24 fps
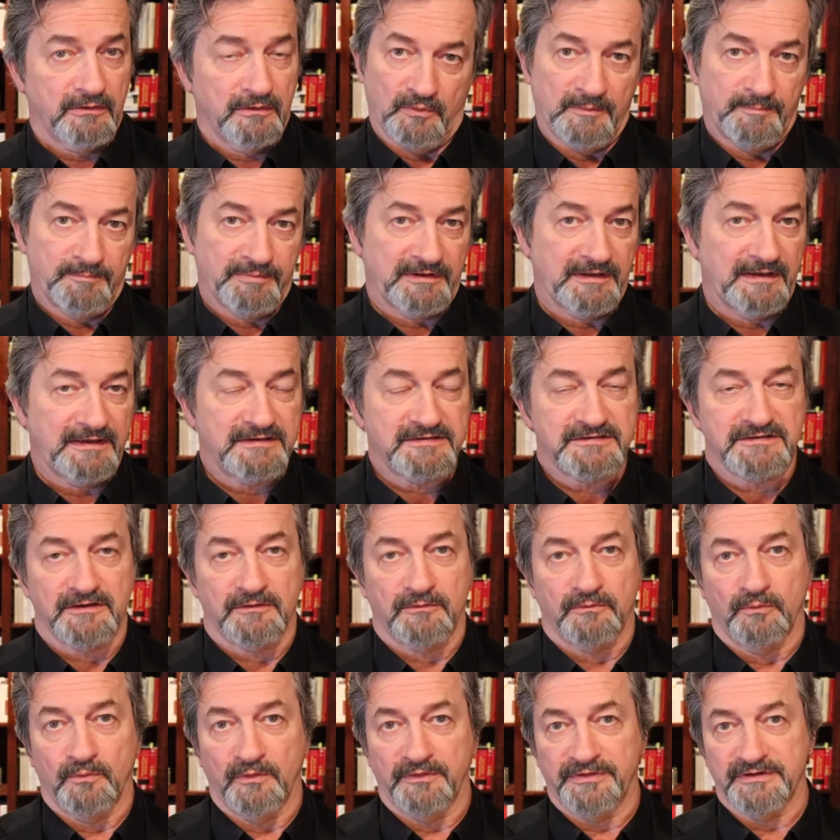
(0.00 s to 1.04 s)
replace
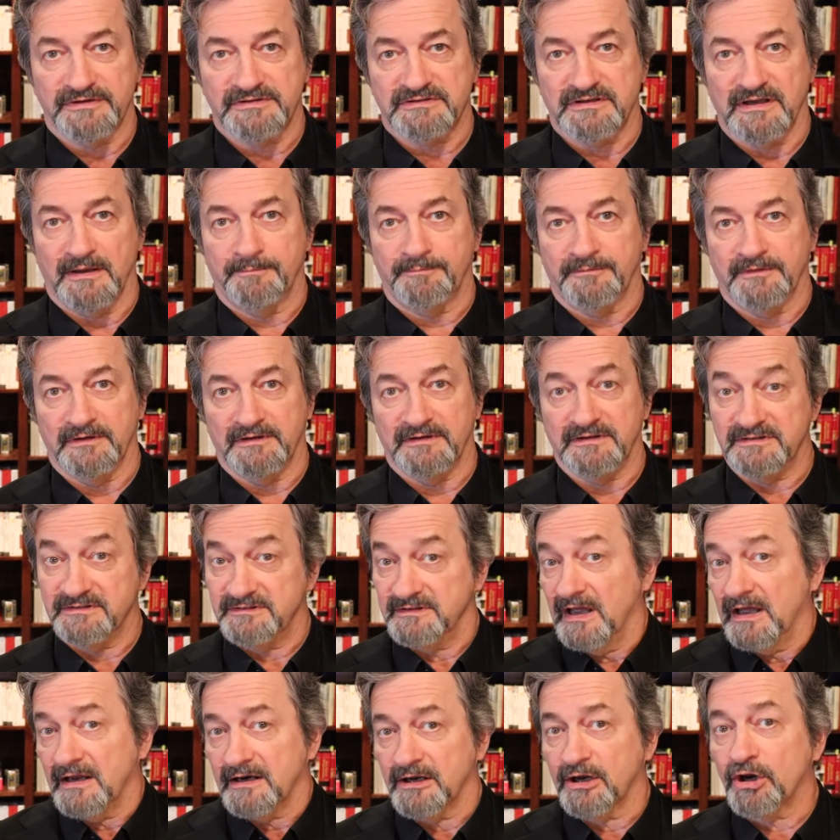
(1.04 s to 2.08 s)
it with a step that is
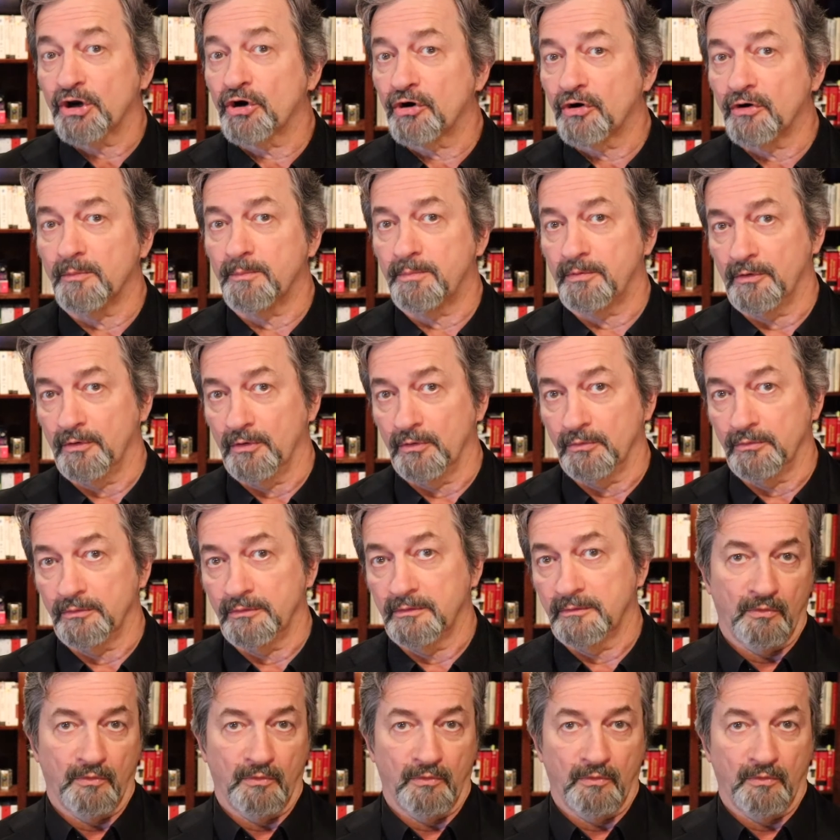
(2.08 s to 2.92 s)
not error-prone,